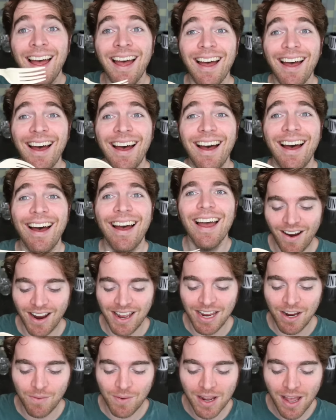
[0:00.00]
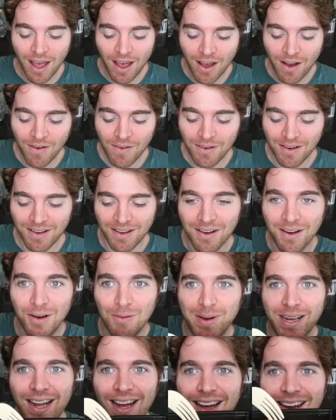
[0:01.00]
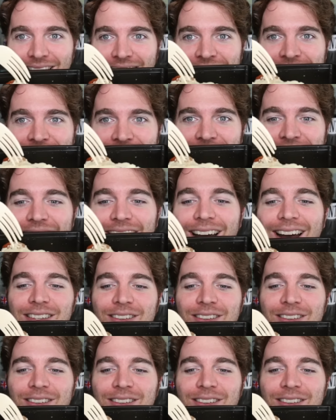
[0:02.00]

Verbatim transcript: All right, here we go. Oh my God, okay.